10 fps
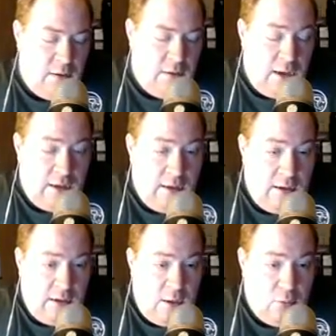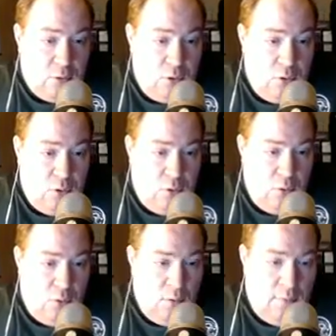like Count Dooku,
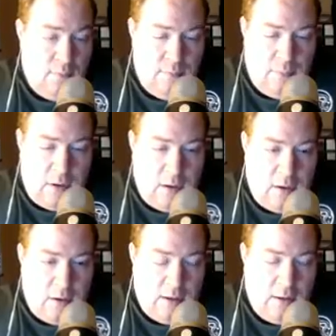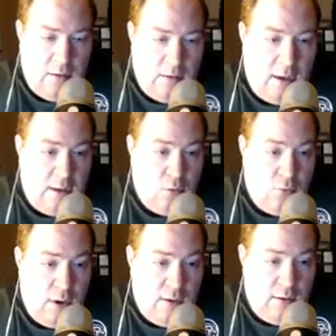Kylo
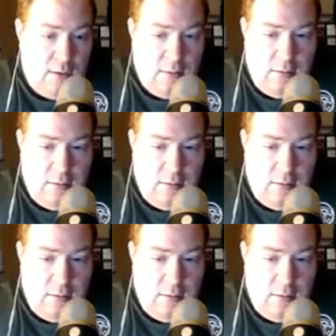Ren,